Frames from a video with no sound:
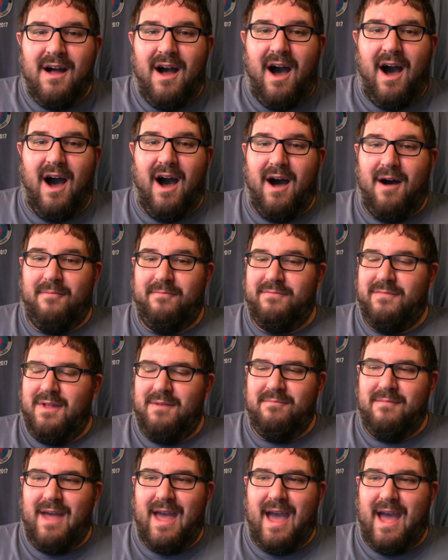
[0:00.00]
Um,
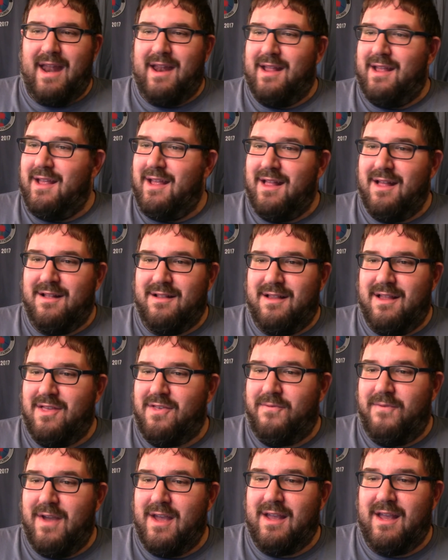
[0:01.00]
man, yeah,
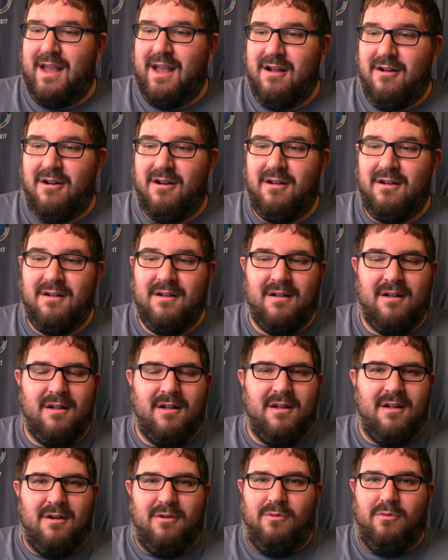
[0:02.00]
this thing here
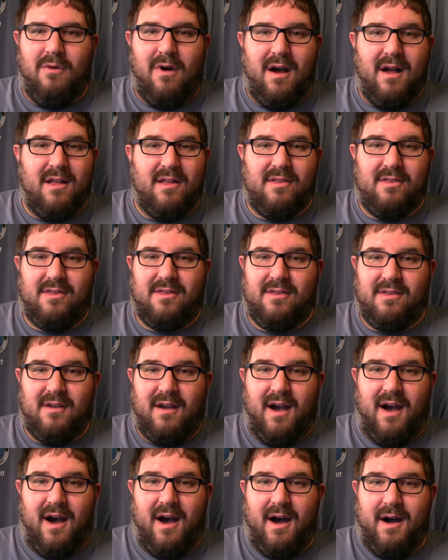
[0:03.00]
was,
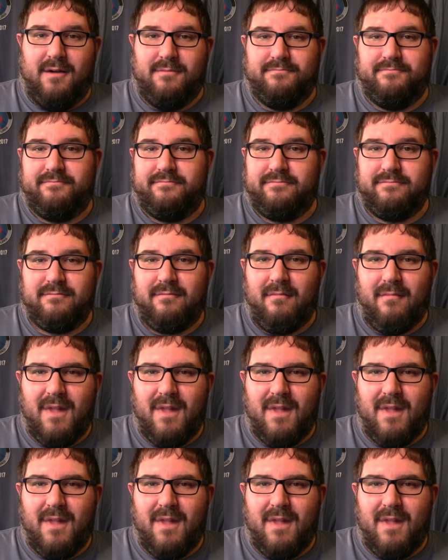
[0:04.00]
um,